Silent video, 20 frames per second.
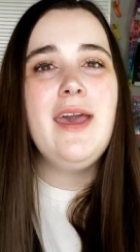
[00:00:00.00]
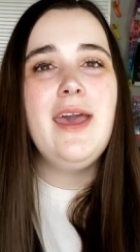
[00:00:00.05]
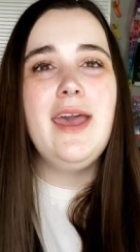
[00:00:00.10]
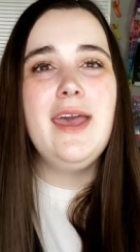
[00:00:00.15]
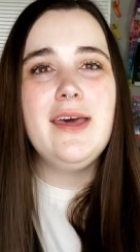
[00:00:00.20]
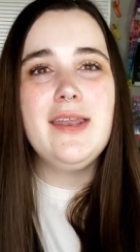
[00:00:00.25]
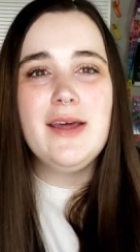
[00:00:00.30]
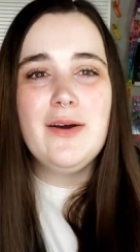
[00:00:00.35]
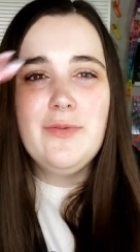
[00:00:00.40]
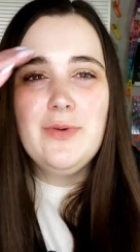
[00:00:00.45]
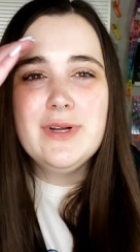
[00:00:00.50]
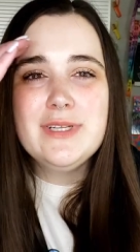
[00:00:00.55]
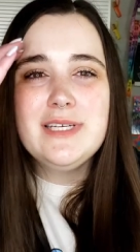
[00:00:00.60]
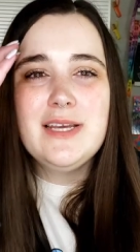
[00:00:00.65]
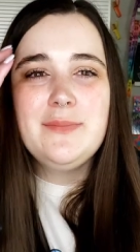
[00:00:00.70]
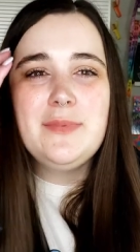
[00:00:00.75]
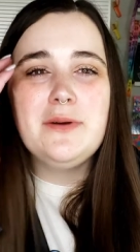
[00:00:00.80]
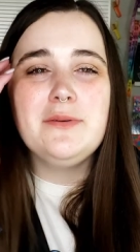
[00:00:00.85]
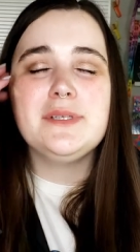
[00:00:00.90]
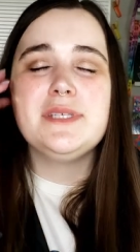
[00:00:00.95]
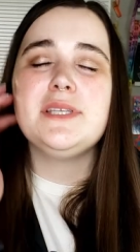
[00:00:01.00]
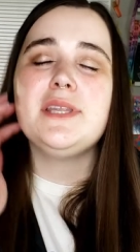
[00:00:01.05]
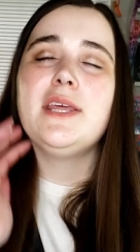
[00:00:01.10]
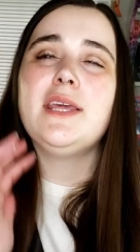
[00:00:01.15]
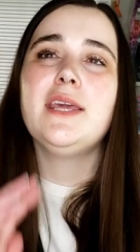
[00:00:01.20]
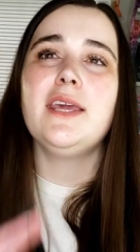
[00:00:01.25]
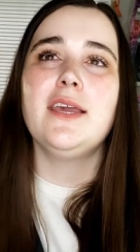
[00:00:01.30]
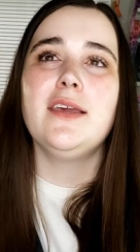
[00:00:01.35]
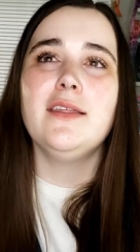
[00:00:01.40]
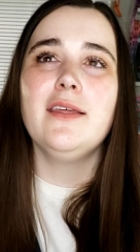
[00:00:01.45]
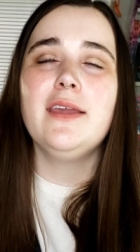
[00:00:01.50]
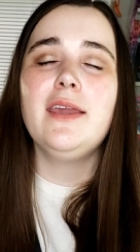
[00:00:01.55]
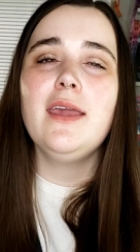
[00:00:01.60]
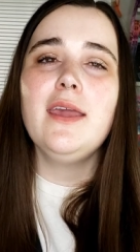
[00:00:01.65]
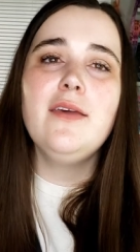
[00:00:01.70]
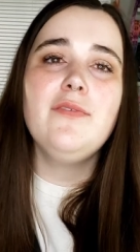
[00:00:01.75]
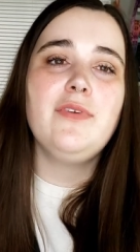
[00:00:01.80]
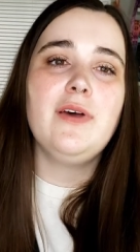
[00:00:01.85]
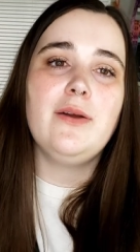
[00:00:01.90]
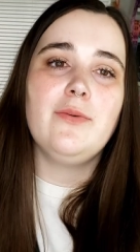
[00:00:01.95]
And one time I was thinking like
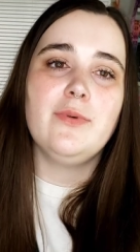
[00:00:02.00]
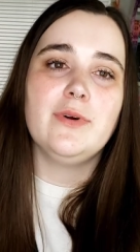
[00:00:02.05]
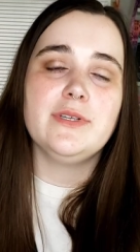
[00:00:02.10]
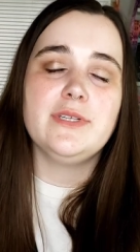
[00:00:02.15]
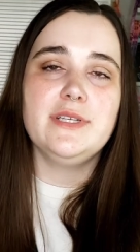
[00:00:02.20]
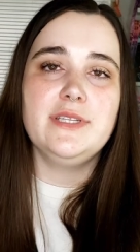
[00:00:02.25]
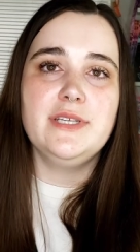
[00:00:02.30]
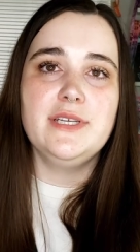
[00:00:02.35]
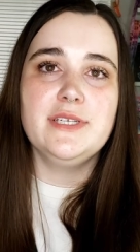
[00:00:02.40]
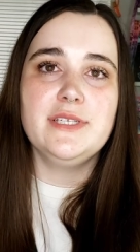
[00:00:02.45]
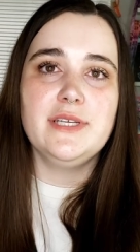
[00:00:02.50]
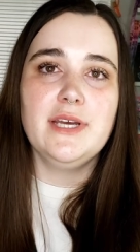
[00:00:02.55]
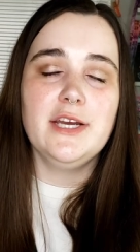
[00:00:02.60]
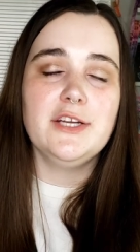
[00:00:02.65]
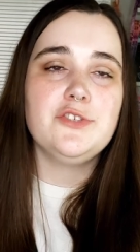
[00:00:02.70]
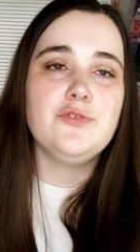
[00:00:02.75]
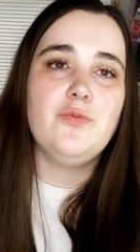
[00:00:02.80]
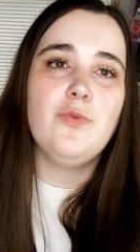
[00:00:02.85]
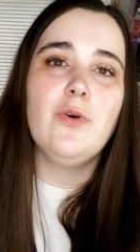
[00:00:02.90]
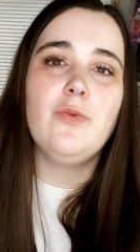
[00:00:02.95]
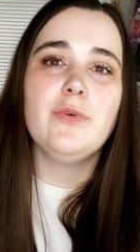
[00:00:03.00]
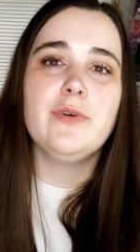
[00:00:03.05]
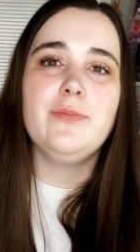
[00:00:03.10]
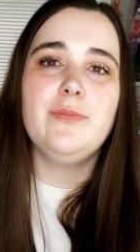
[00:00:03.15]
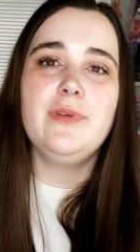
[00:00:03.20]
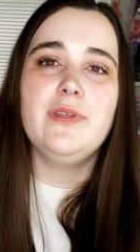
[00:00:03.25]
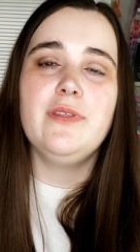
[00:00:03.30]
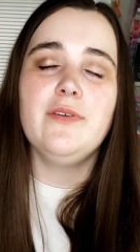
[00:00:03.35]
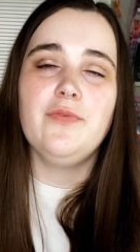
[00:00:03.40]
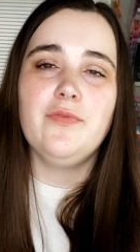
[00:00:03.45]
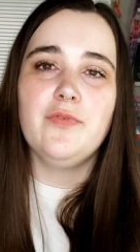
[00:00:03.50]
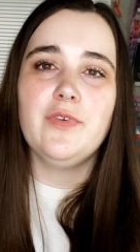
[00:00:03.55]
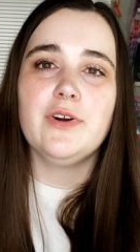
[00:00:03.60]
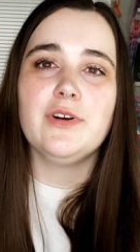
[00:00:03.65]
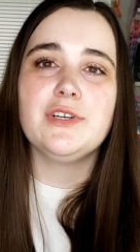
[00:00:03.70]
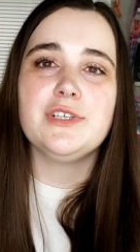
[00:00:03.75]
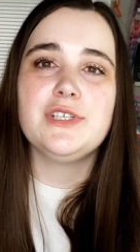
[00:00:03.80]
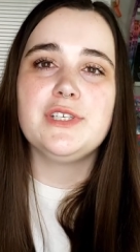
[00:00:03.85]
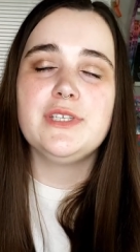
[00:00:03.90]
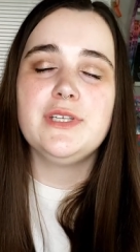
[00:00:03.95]
if I were to destash, what would be the
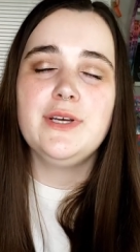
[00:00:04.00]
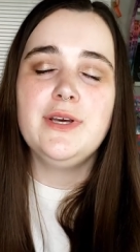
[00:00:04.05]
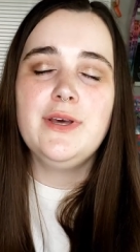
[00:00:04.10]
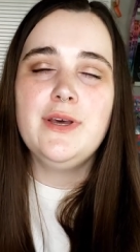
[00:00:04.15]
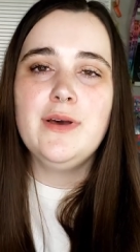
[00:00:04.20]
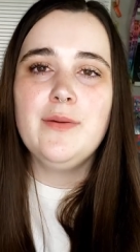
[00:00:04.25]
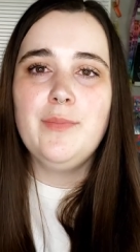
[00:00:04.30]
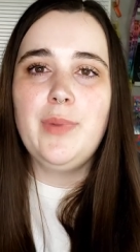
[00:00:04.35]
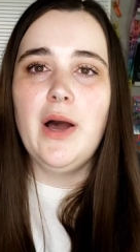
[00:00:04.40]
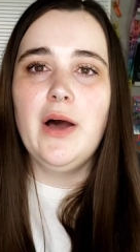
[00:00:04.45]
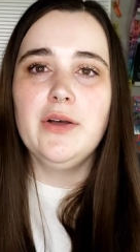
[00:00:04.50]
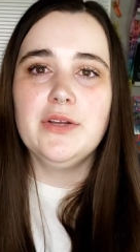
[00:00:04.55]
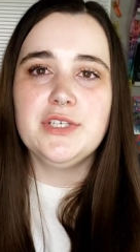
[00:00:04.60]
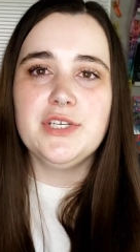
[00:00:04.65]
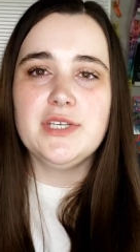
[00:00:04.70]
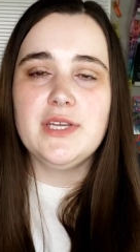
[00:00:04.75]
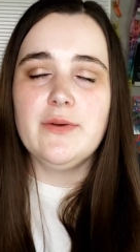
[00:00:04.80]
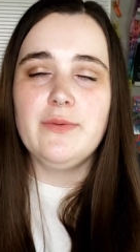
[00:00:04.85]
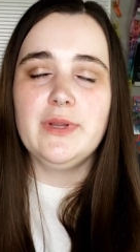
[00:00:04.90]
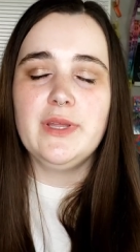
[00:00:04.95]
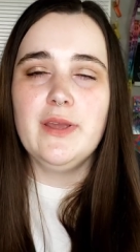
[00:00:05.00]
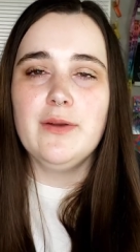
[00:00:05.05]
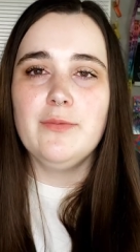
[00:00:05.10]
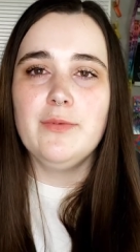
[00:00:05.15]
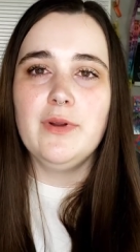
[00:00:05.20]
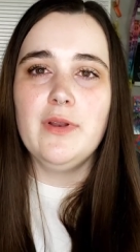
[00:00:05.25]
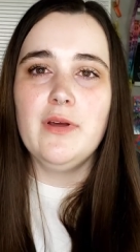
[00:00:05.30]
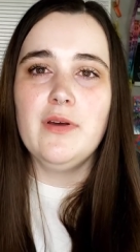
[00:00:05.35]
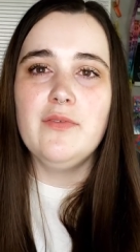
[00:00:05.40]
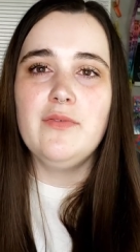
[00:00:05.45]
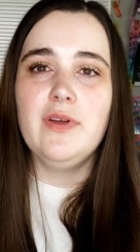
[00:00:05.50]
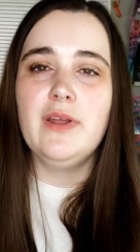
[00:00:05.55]
first polishes I would get rid of?